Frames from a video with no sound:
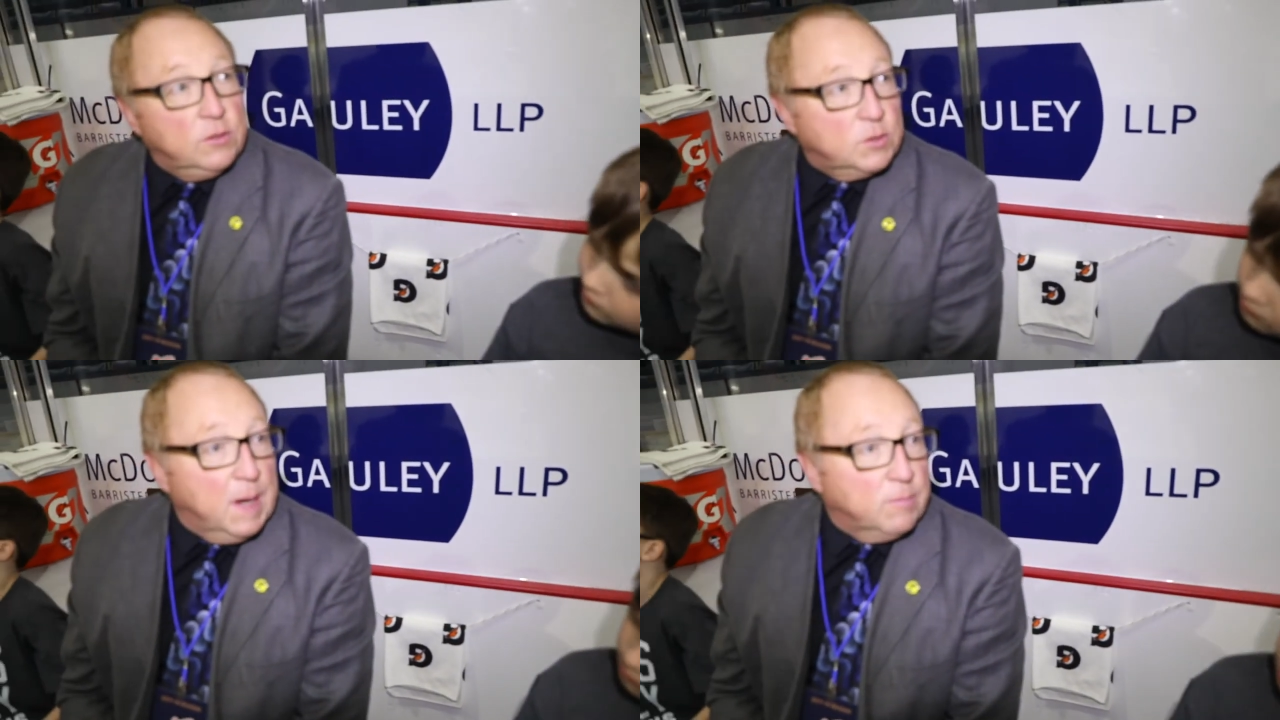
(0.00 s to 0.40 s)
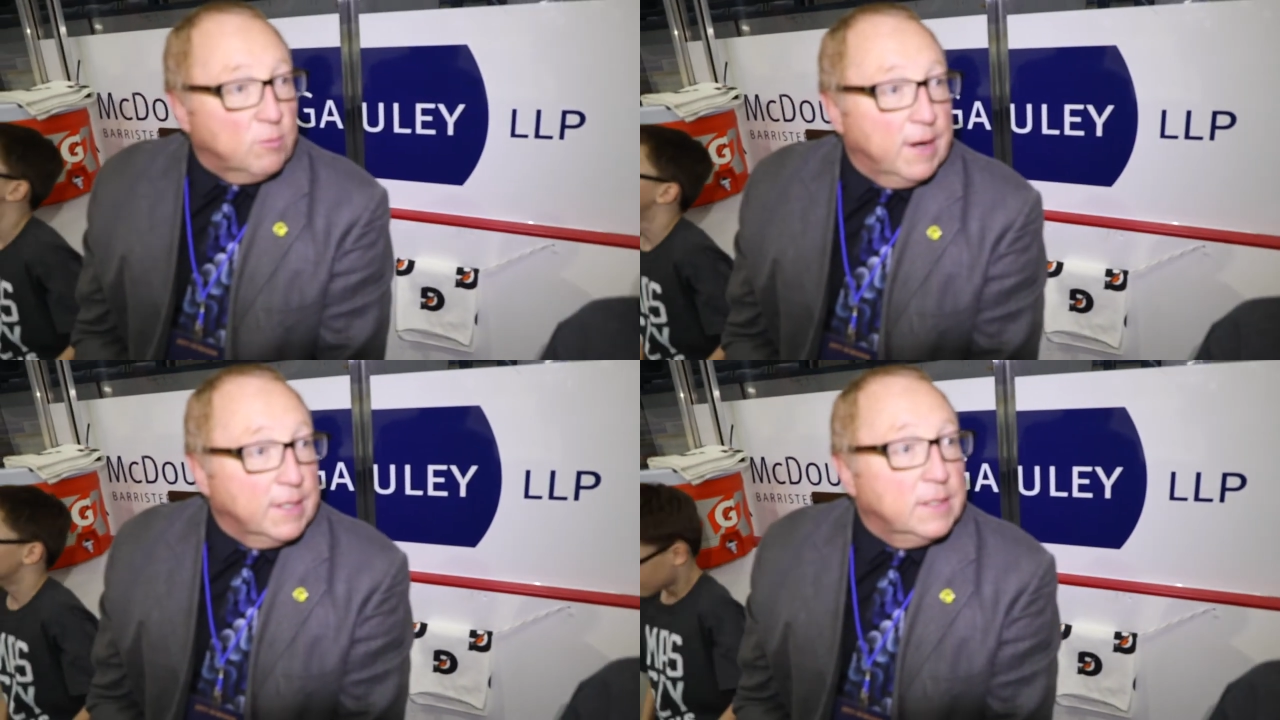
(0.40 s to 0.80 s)

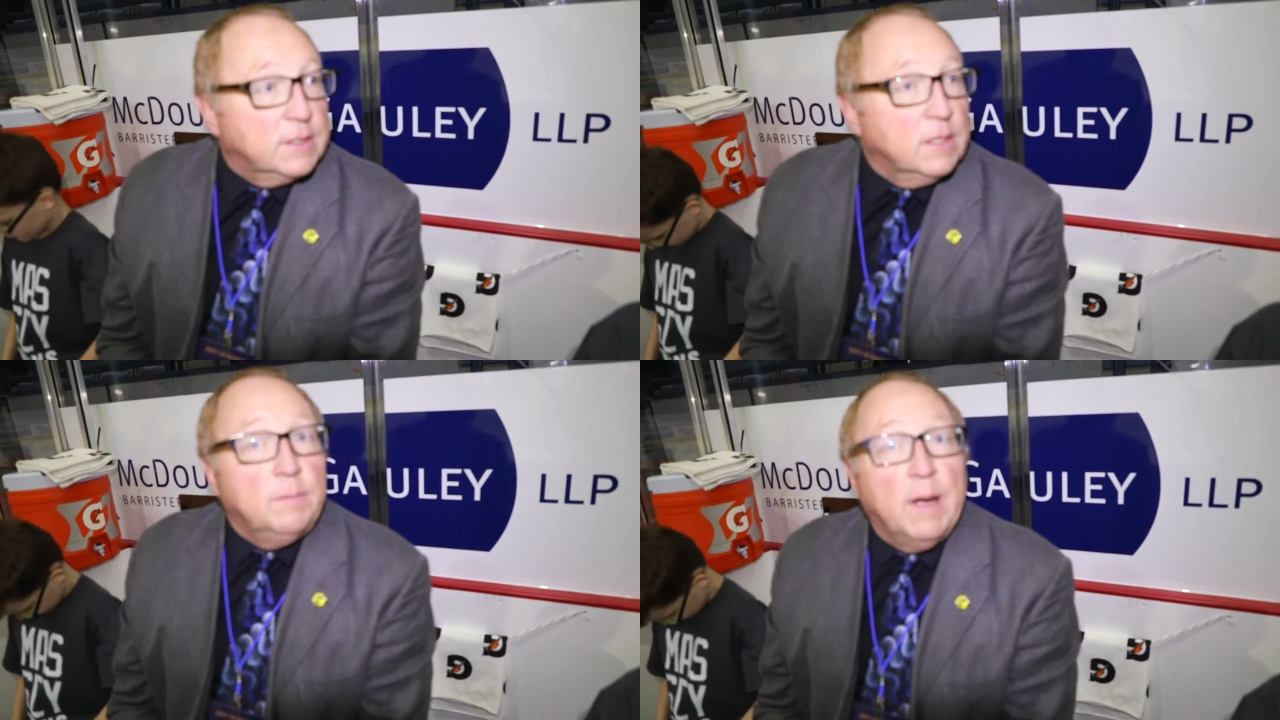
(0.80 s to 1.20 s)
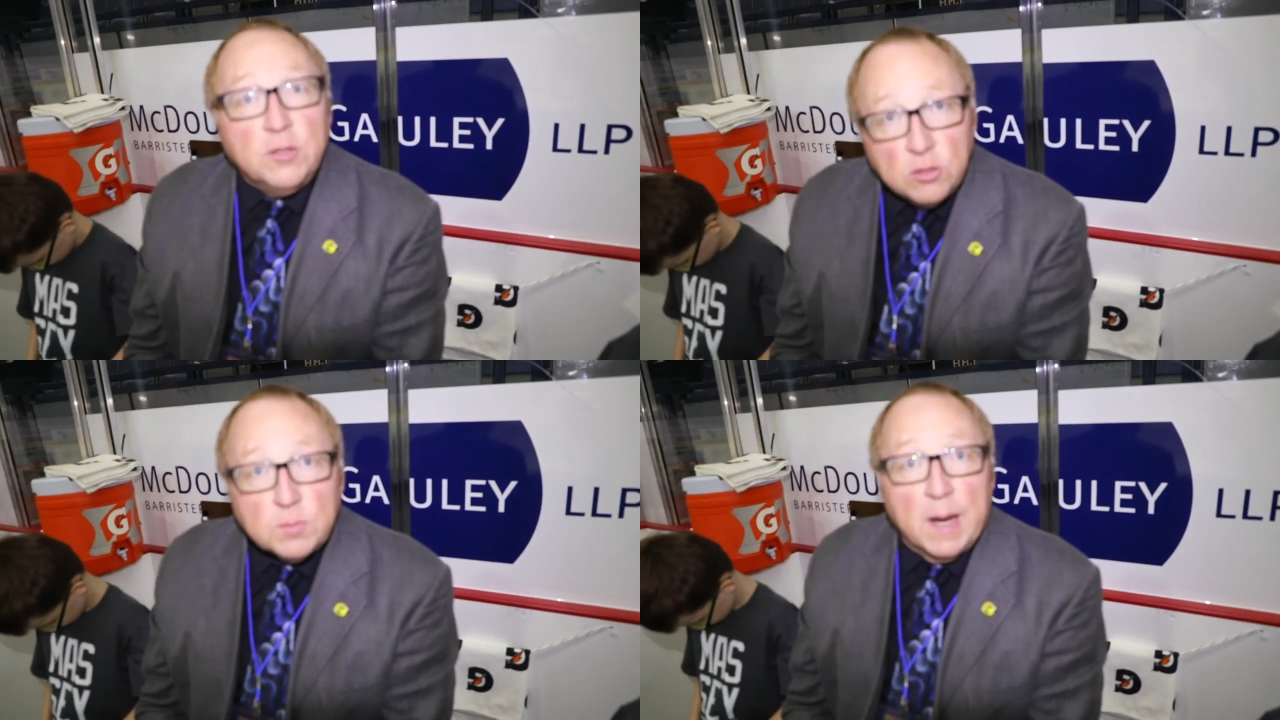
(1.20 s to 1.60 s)
newspaper writing until my
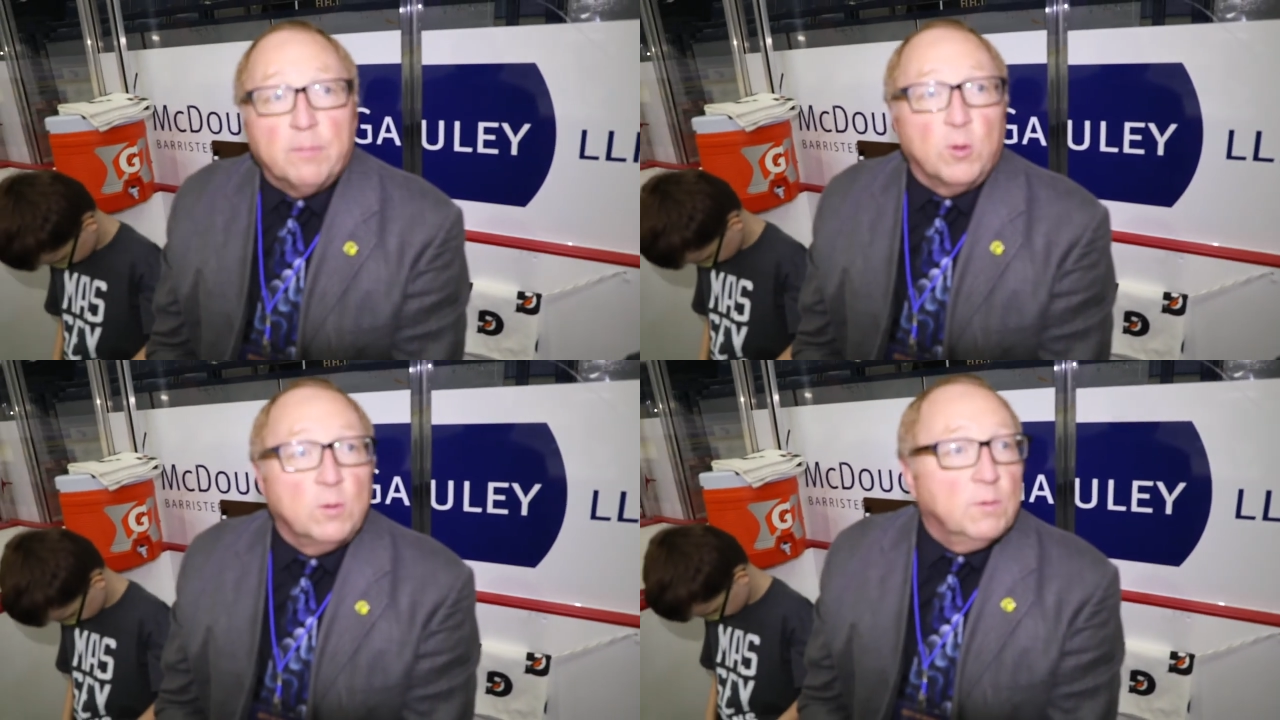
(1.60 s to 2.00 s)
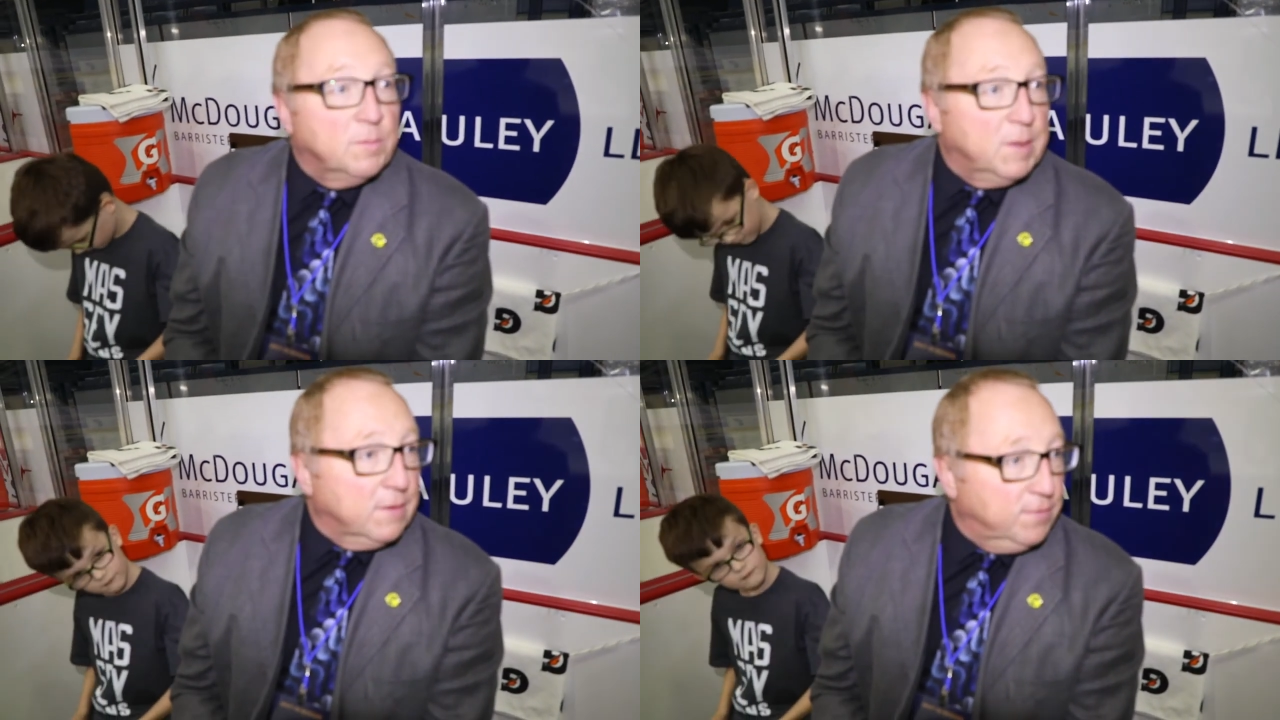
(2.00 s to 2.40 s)
newspaper in
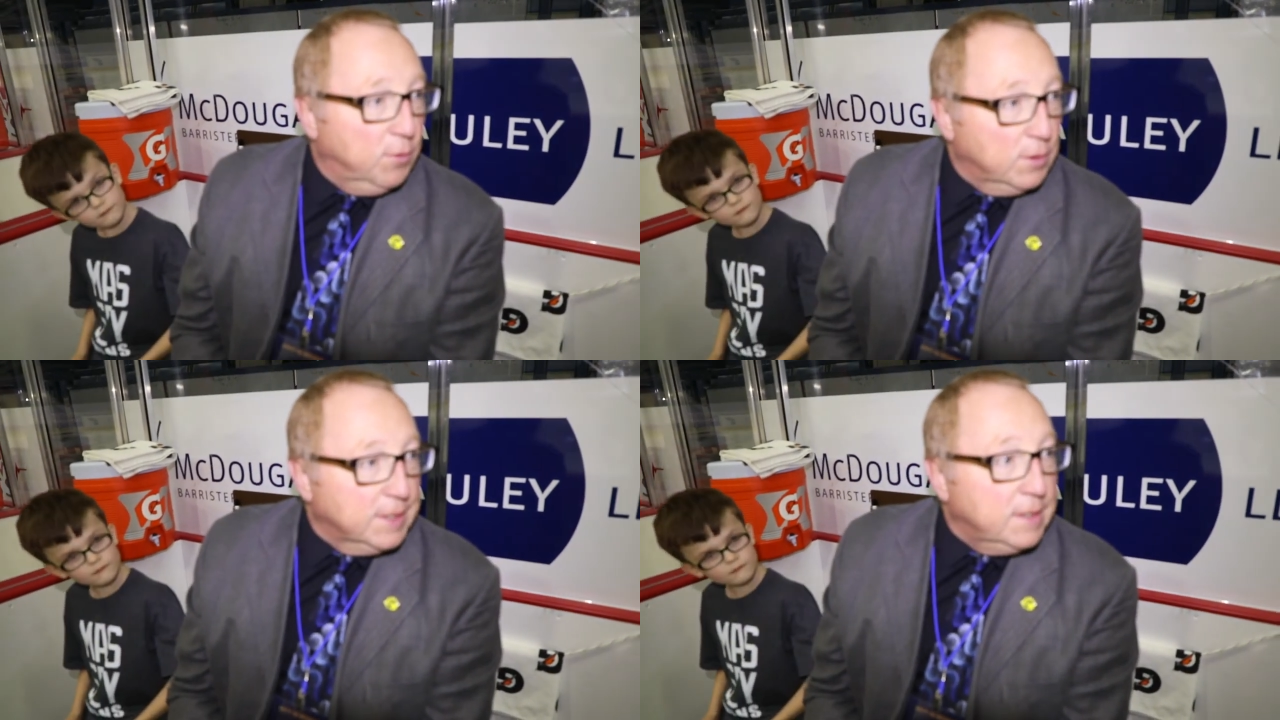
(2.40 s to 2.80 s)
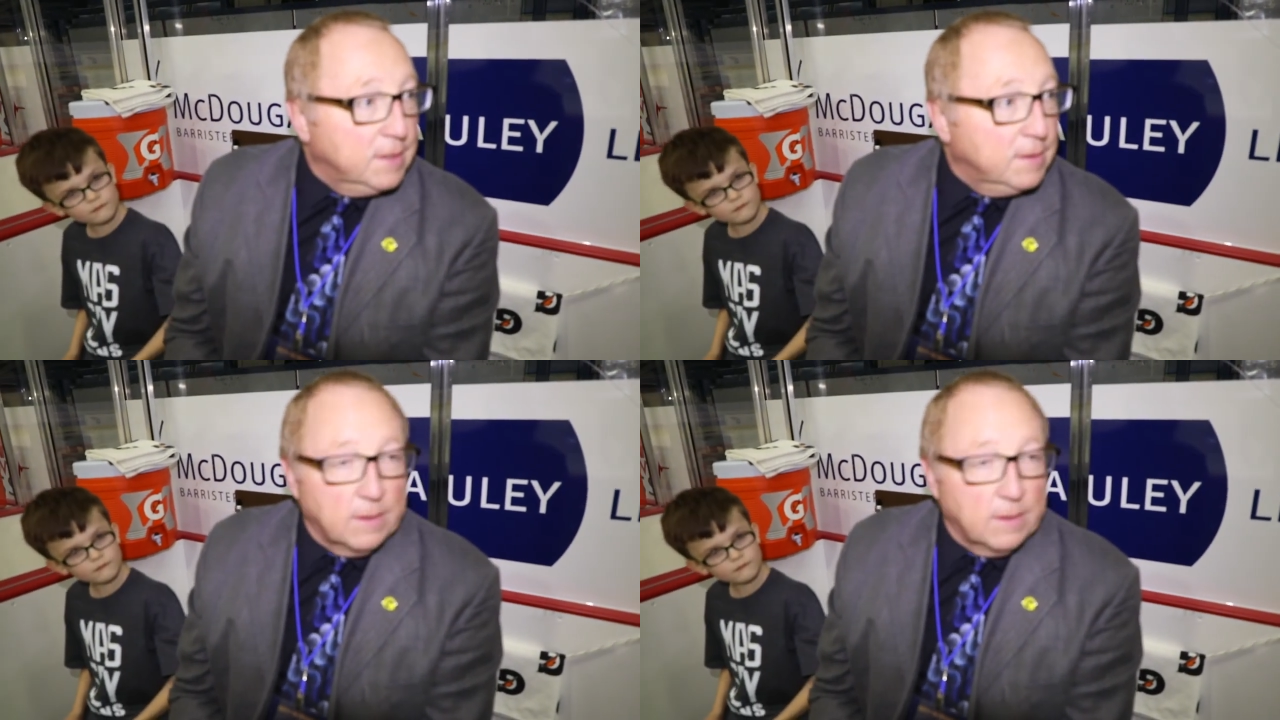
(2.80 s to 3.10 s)
Winnipeg folded.